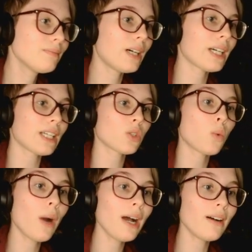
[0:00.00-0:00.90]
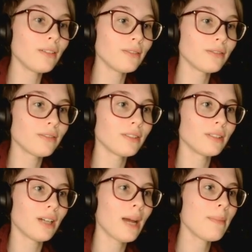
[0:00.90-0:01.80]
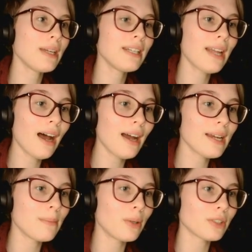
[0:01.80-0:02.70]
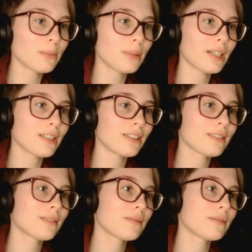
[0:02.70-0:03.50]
I'll get 12. I mean 9 multiplier.